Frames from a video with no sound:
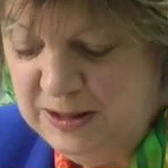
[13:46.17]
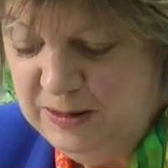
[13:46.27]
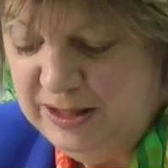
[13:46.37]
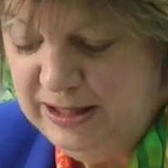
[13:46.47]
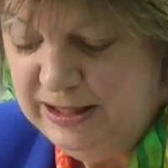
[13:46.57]
do you
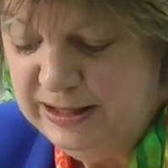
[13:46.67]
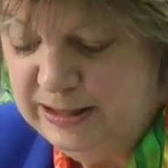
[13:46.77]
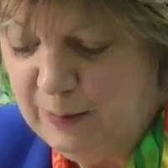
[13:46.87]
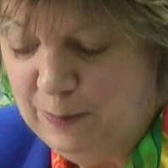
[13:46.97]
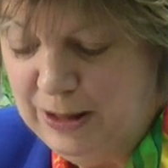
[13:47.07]
think
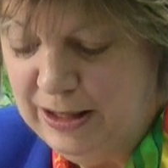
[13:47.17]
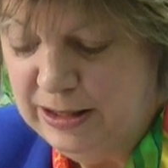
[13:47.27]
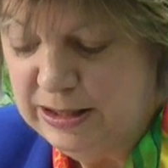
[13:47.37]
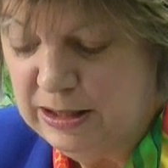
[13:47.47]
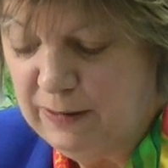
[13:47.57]
is
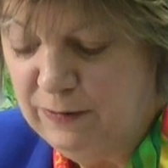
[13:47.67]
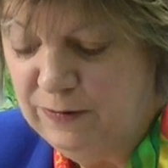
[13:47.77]
Beth's